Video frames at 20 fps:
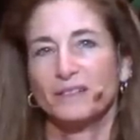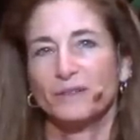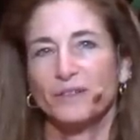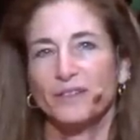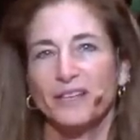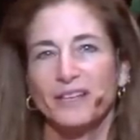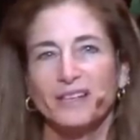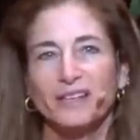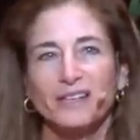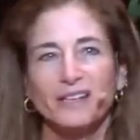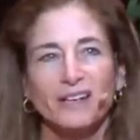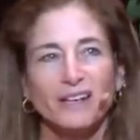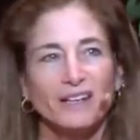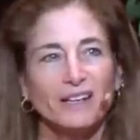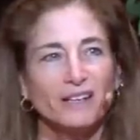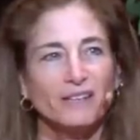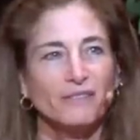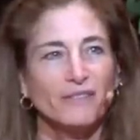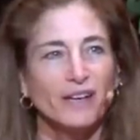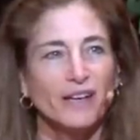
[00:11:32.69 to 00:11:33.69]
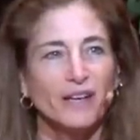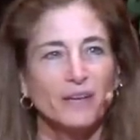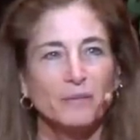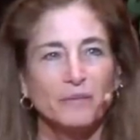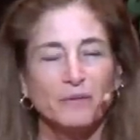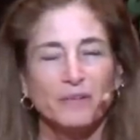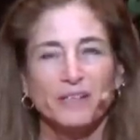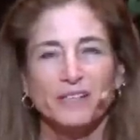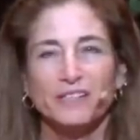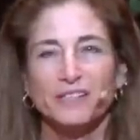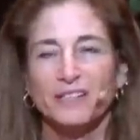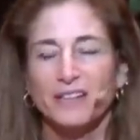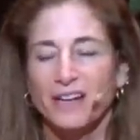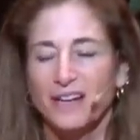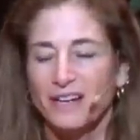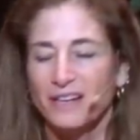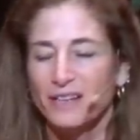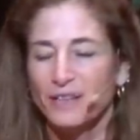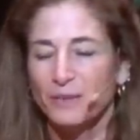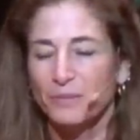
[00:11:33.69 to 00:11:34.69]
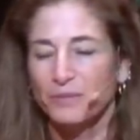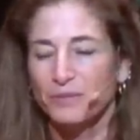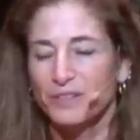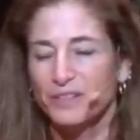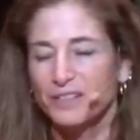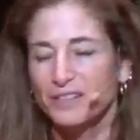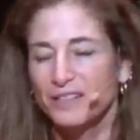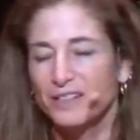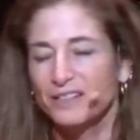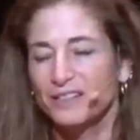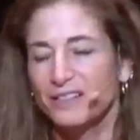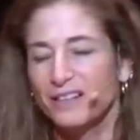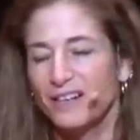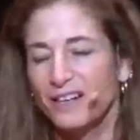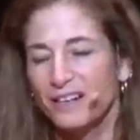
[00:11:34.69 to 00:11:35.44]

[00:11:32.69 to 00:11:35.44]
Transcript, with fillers: with any kind of admiration, any appreciation,